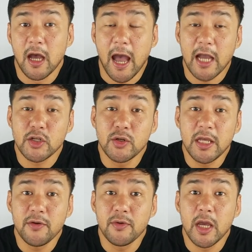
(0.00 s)

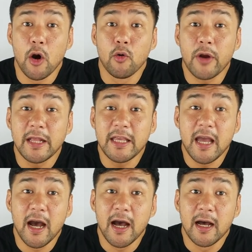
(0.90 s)
Actually, we
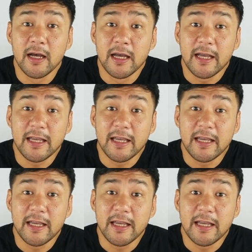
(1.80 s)
already uh,